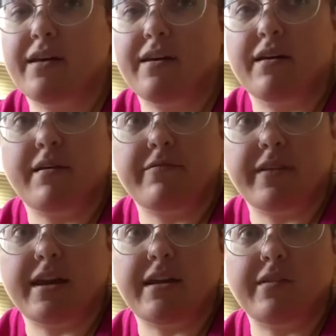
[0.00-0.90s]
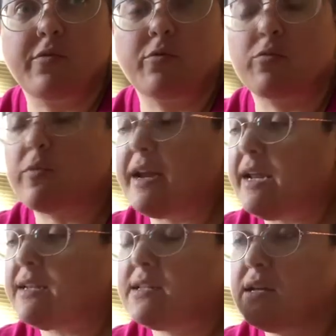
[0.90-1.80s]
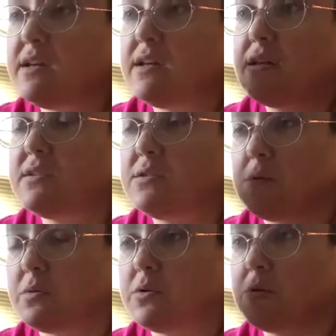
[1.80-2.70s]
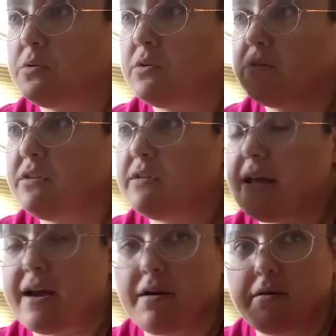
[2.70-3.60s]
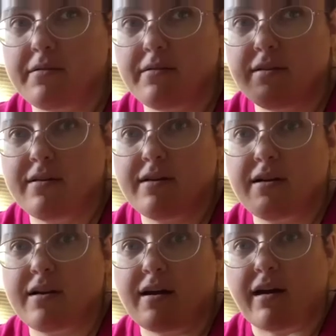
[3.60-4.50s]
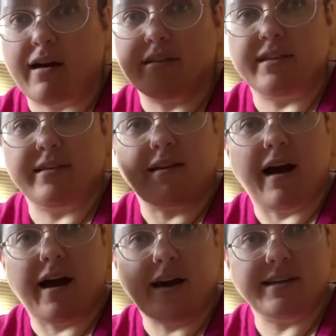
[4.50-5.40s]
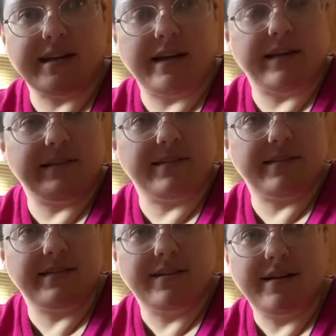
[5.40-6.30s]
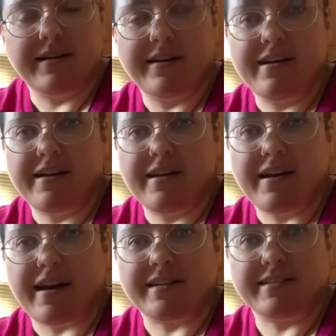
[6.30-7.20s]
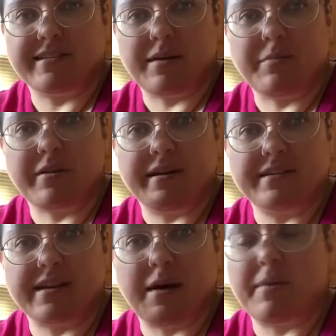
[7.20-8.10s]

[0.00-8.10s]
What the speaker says: A fan is great to cool you down on these hot days as summer is coming